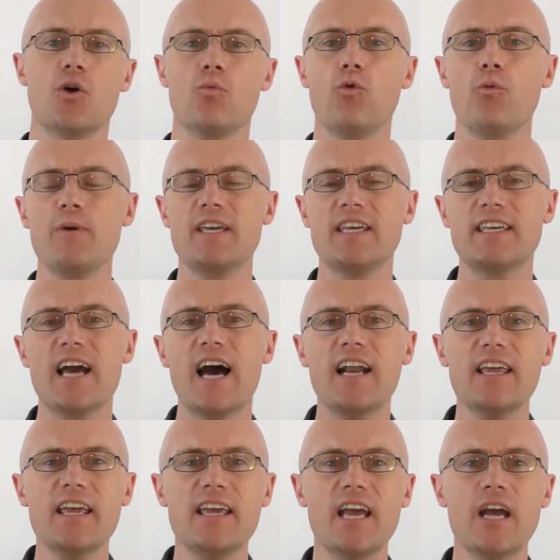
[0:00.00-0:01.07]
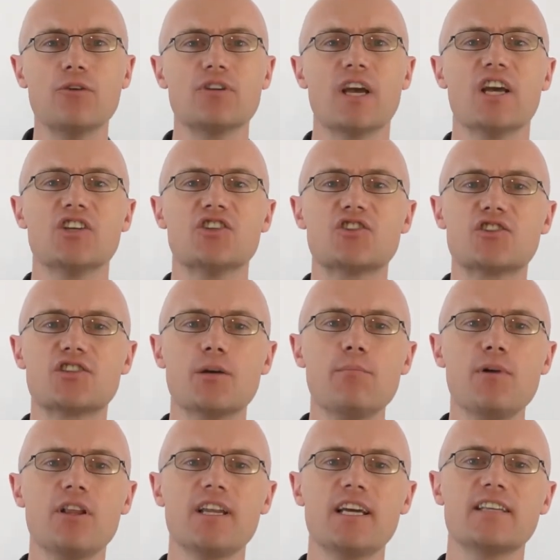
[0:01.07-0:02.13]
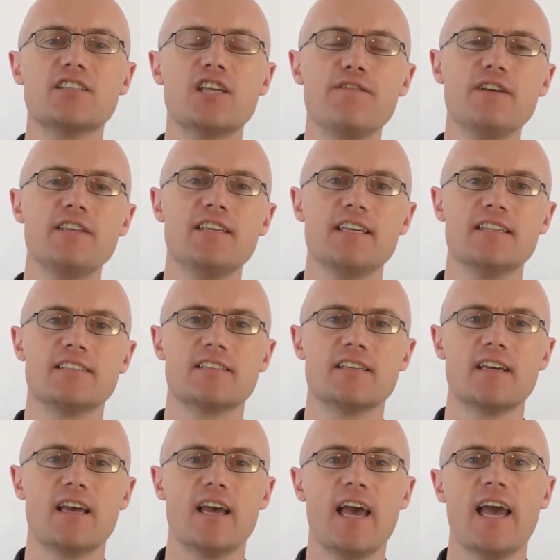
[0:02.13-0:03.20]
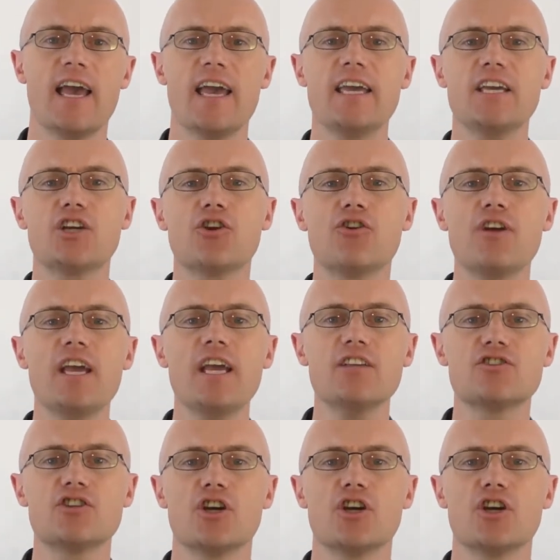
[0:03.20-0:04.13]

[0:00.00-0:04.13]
will be carrying out similar activities, it creates